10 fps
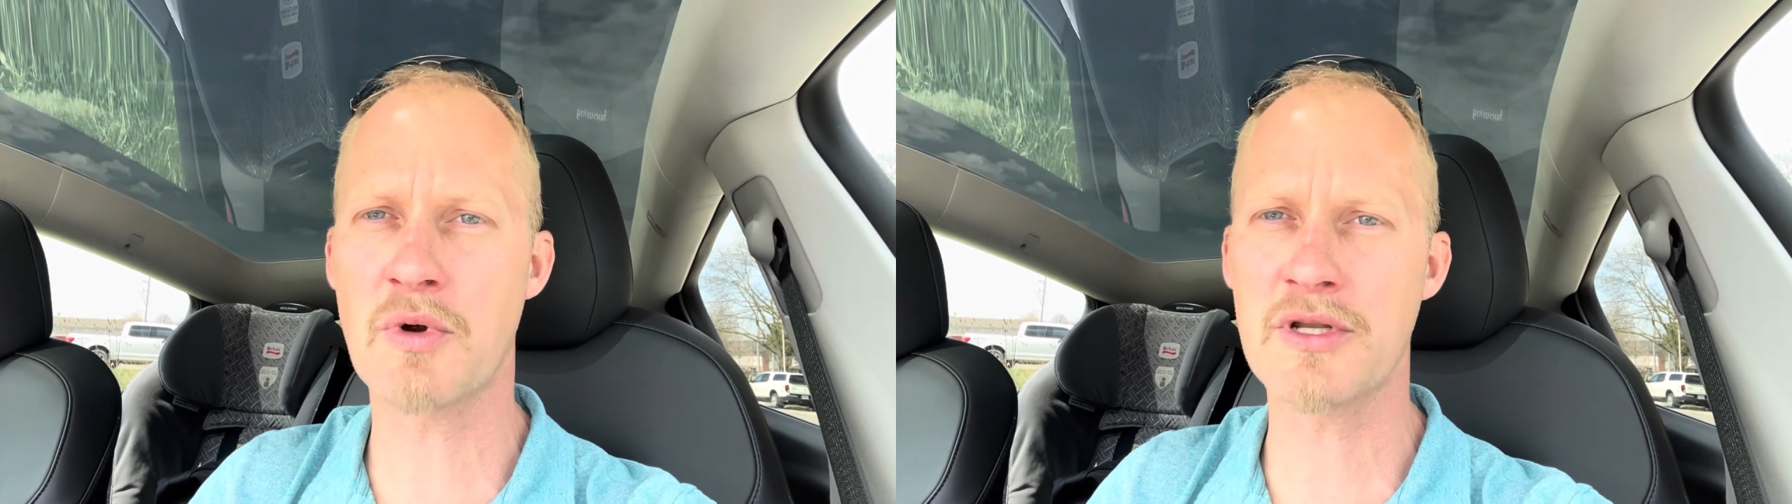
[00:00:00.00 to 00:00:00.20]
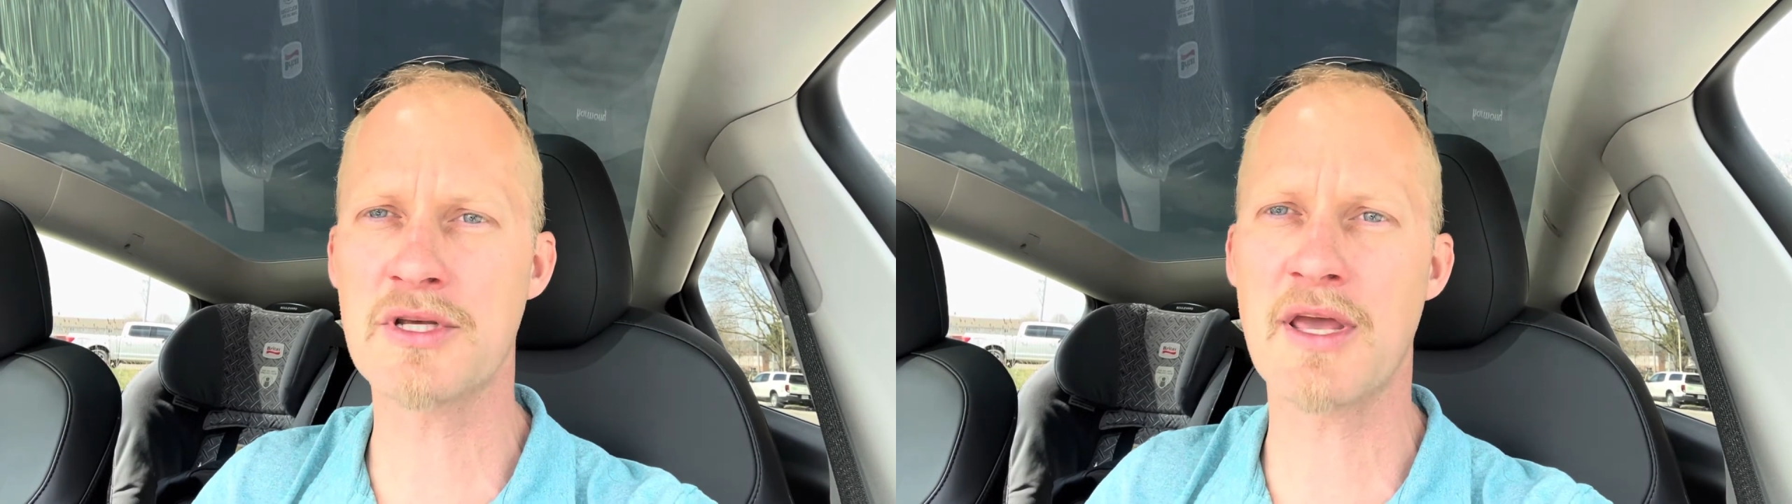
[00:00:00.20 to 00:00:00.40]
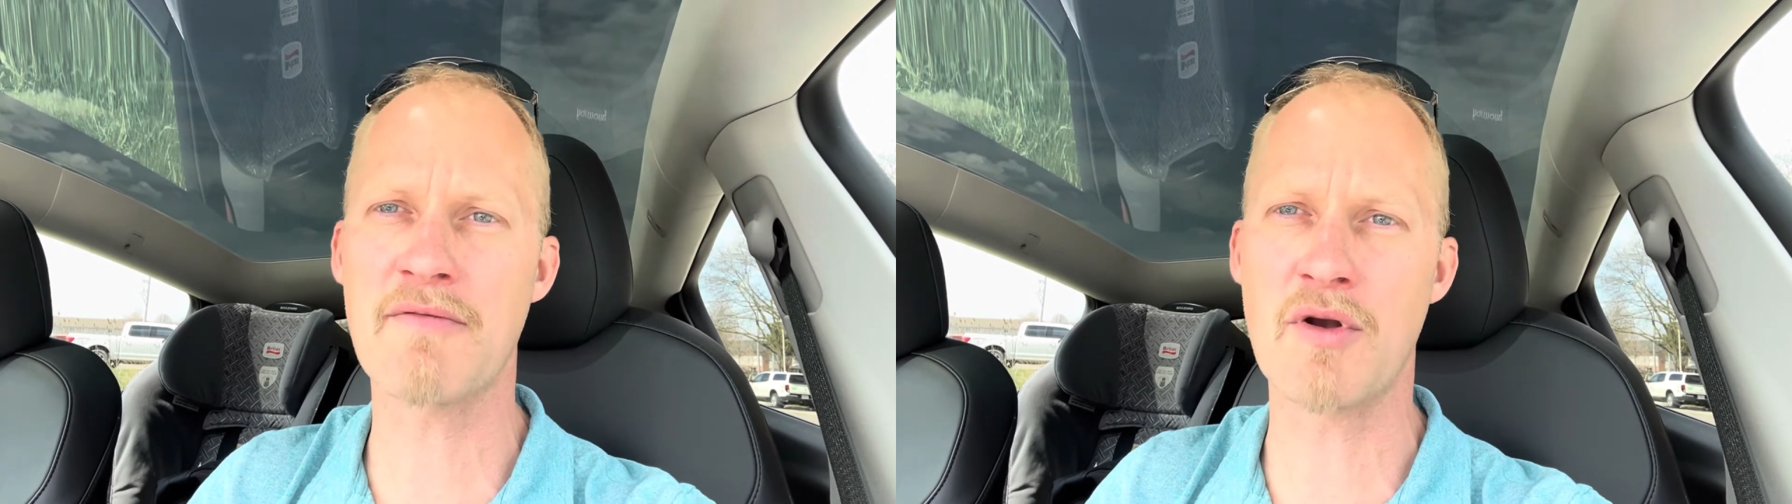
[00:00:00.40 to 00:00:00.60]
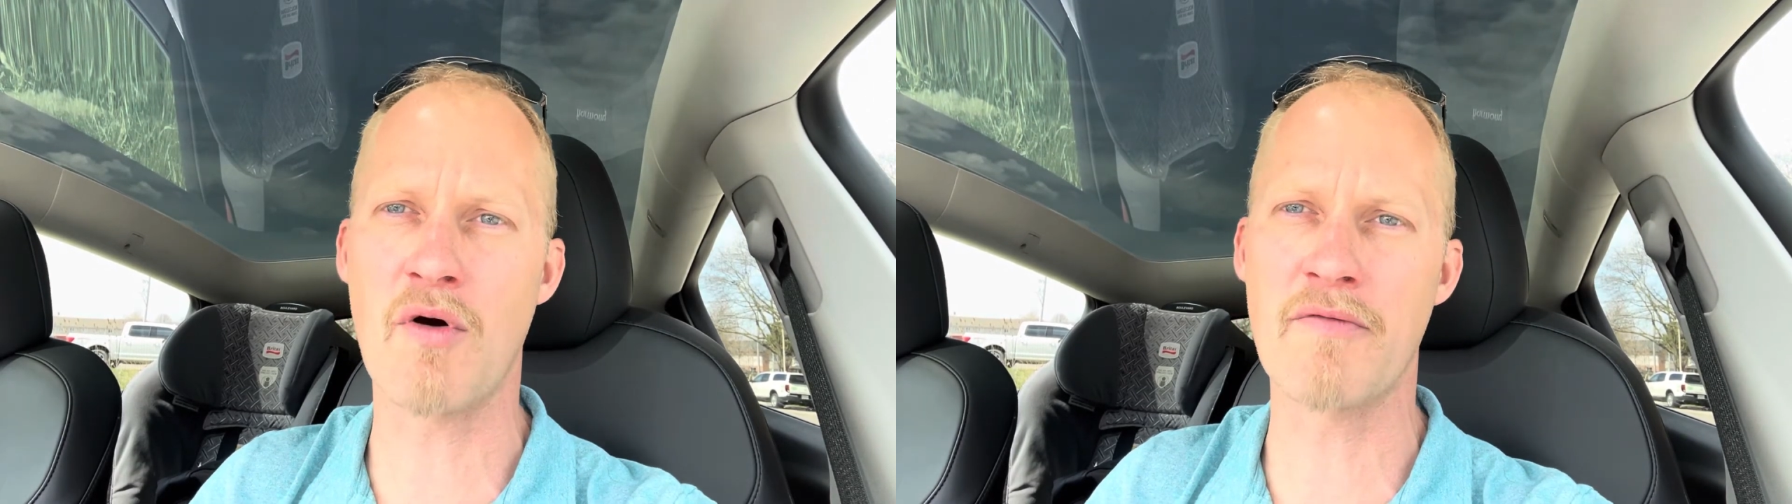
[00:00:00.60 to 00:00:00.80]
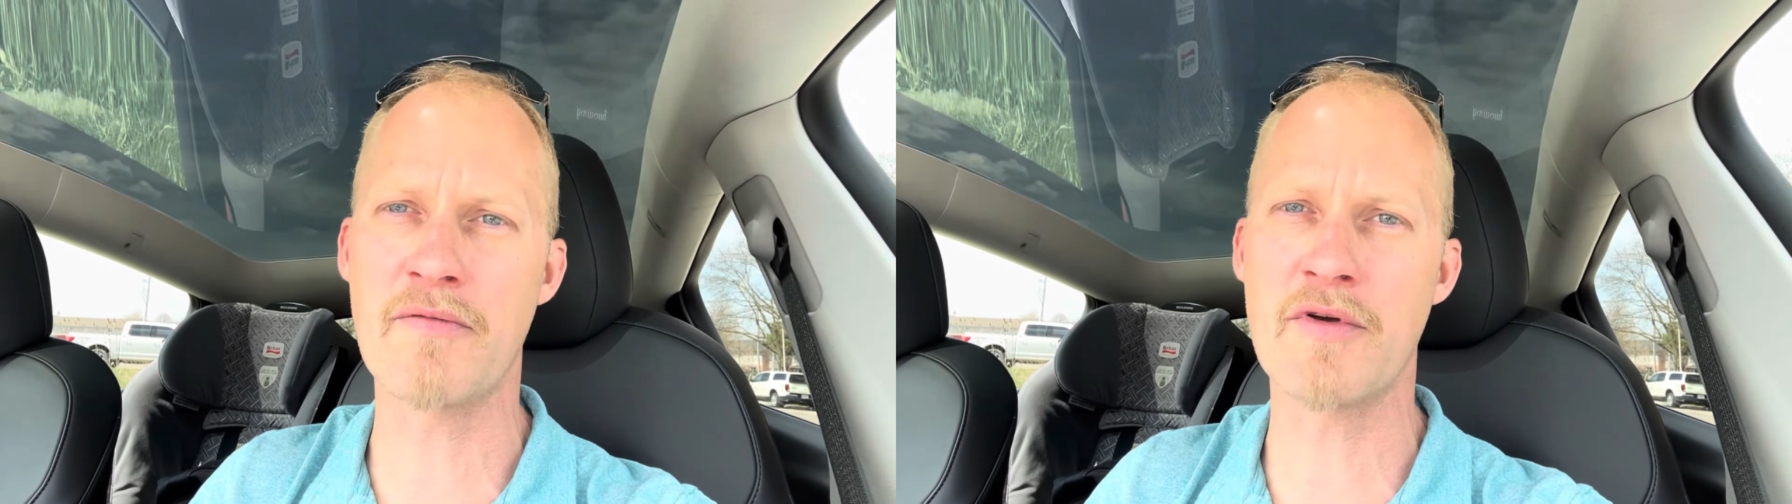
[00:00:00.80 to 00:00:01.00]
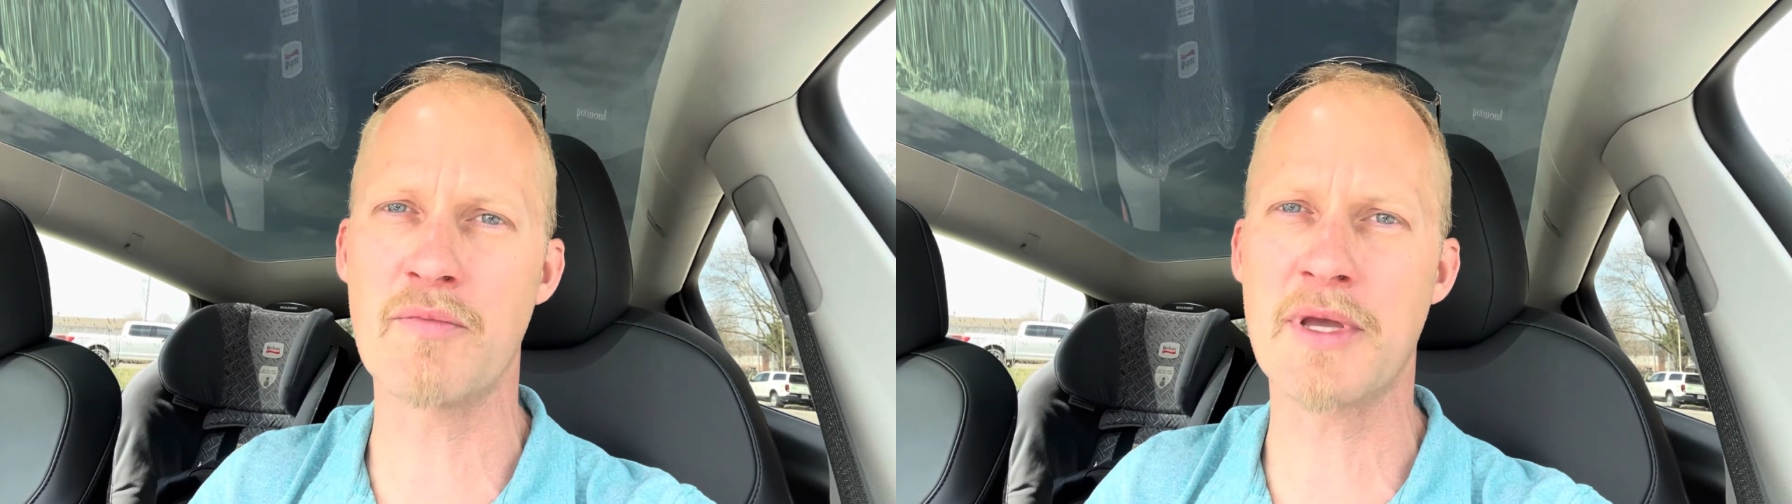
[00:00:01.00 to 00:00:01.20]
wanted to give an overview